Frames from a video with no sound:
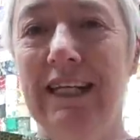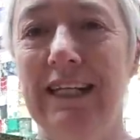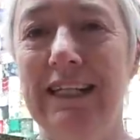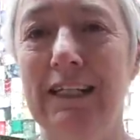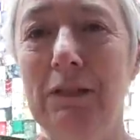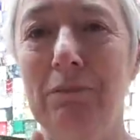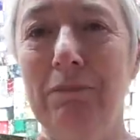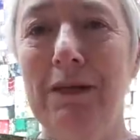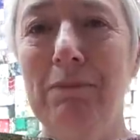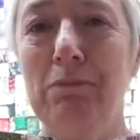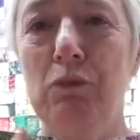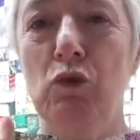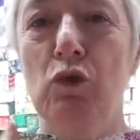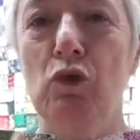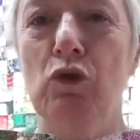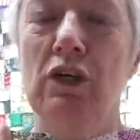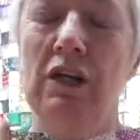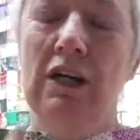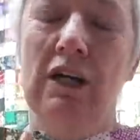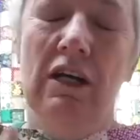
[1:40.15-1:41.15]
a little bit
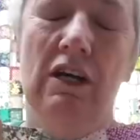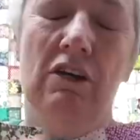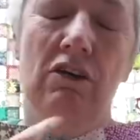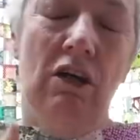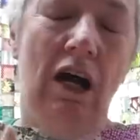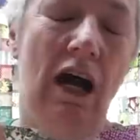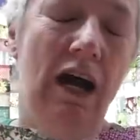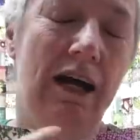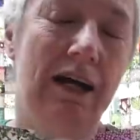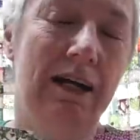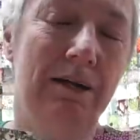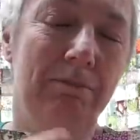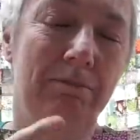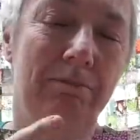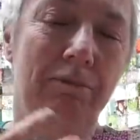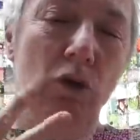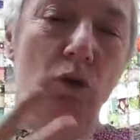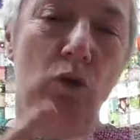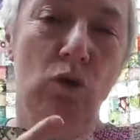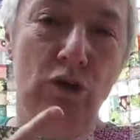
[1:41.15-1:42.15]
more
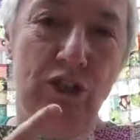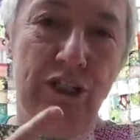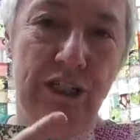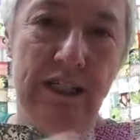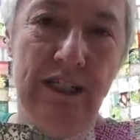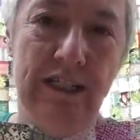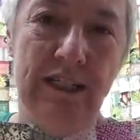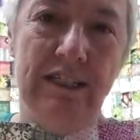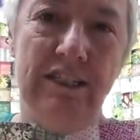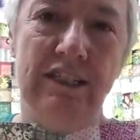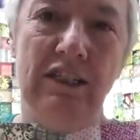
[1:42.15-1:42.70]
Um, ordered,